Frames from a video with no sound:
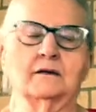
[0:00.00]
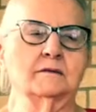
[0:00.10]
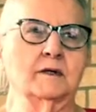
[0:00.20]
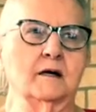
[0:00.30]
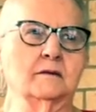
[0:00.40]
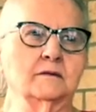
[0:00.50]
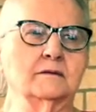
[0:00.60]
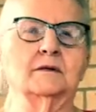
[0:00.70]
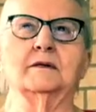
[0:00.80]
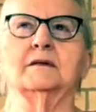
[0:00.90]
No,
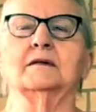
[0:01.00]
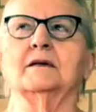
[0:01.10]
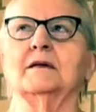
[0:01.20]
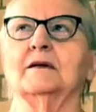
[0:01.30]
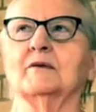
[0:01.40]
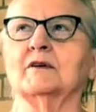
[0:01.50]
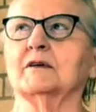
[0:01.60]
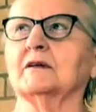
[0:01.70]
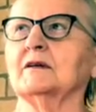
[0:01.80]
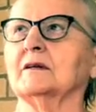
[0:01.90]
what do you
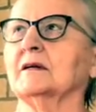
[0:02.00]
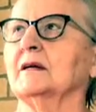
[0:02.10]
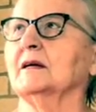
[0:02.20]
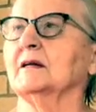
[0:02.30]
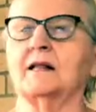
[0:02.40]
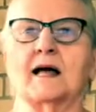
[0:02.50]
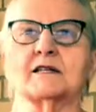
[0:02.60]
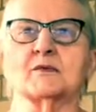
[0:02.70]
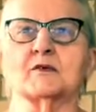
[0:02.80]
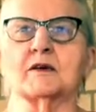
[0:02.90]
call it?
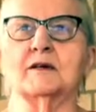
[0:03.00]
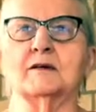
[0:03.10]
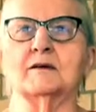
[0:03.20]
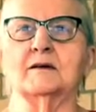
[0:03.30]
Classwork, you know.